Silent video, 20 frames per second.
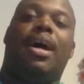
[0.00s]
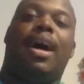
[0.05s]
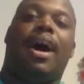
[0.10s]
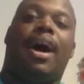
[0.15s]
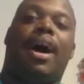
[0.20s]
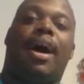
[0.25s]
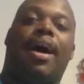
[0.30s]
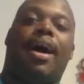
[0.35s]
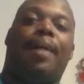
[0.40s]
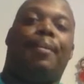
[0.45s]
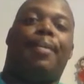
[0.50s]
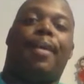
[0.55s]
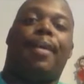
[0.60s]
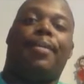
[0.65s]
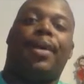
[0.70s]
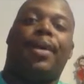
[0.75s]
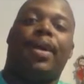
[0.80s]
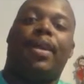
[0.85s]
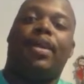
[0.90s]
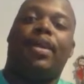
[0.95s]
I'm
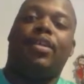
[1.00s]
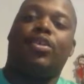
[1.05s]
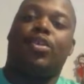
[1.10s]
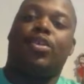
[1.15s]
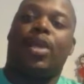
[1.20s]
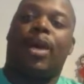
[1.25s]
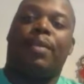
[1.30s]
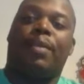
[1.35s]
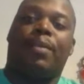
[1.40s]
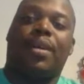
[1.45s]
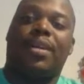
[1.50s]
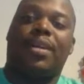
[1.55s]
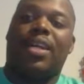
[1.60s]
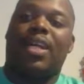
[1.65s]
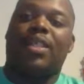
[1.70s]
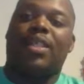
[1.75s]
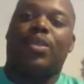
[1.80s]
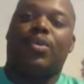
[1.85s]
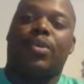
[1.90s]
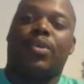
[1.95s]
probably going to drop my
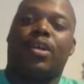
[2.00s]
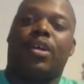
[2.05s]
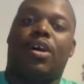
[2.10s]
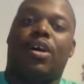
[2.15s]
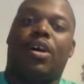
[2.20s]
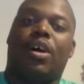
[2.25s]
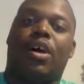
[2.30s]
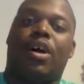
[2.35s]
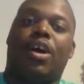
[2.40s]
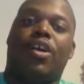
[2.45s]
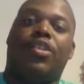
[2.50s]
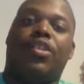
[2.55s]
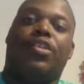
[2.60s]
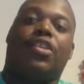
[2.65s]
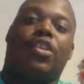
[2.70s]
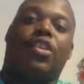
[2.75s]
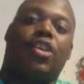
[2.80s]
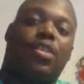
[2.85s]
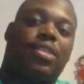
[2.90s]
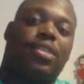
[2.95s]
next one on
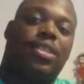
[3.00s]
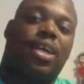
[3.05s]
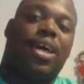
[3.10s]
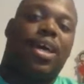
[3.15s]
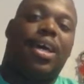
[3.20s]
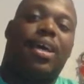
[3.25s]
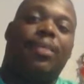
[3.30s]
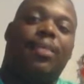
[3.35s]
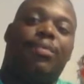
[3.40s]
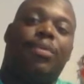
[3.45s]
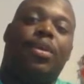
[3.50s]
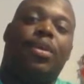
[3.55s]
Thursday.